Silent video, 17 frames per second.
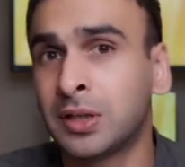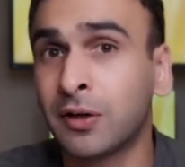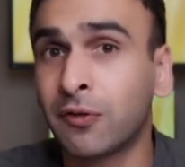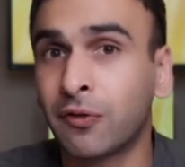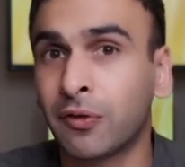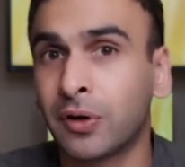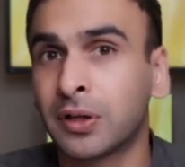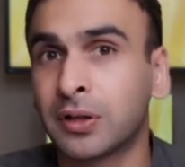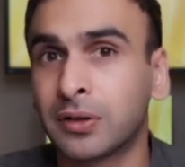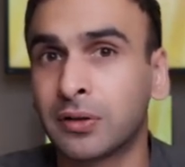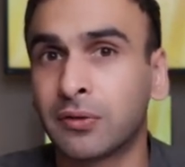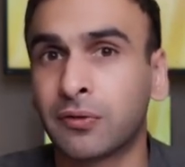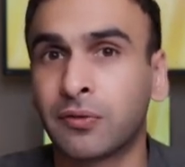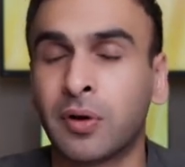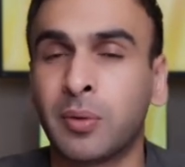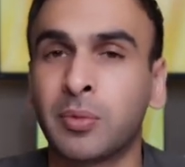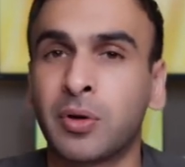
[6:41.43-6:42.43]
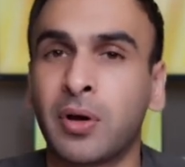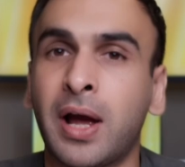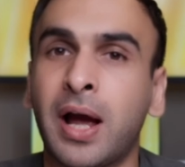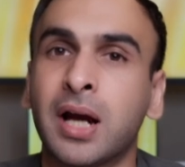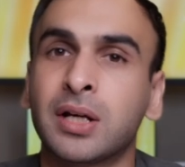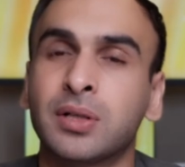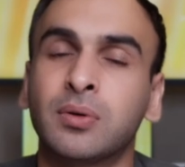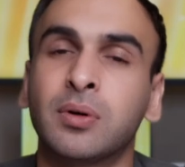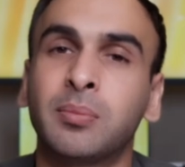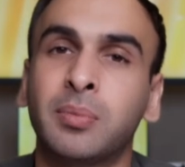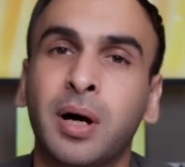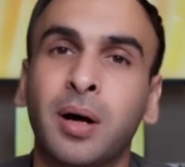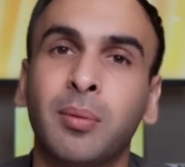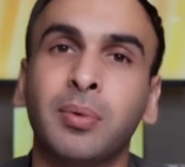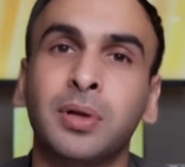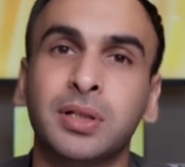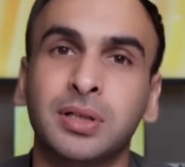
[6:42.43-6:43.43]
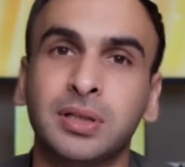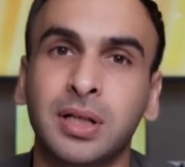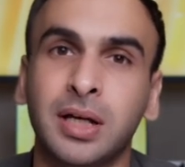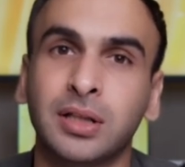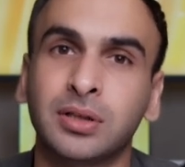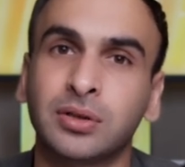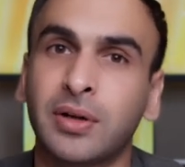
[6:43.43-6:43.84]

different from your actual publish date.